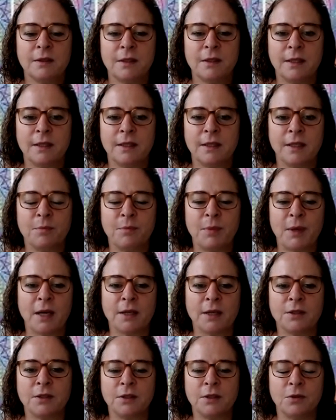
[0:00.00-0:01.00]
that they get
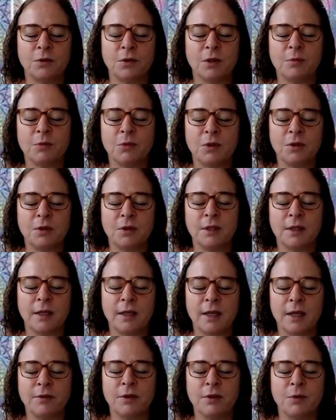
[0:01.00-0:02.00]
back to normal and
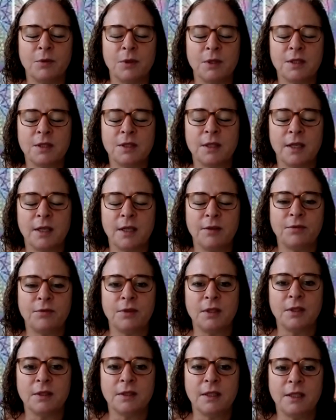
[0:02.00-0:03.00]
that everyone's safe
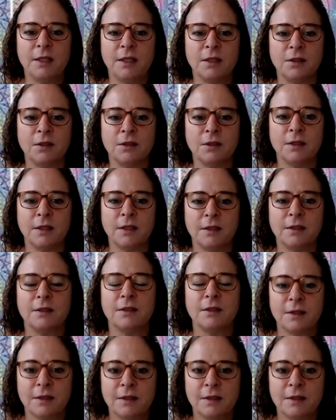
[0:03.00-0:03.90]
and healed and